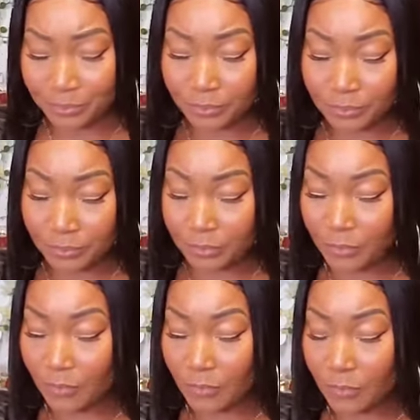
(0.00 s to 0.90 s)

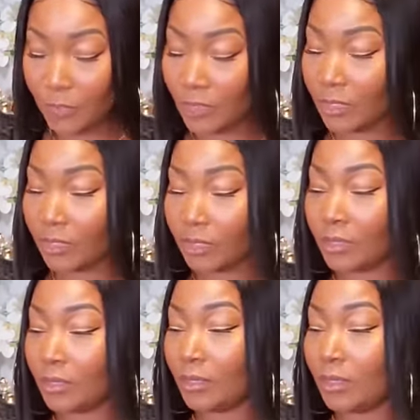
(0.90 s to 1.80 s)

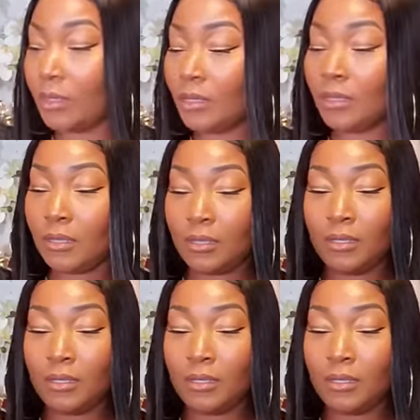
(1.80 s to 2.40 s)
No one is speaking in this clip.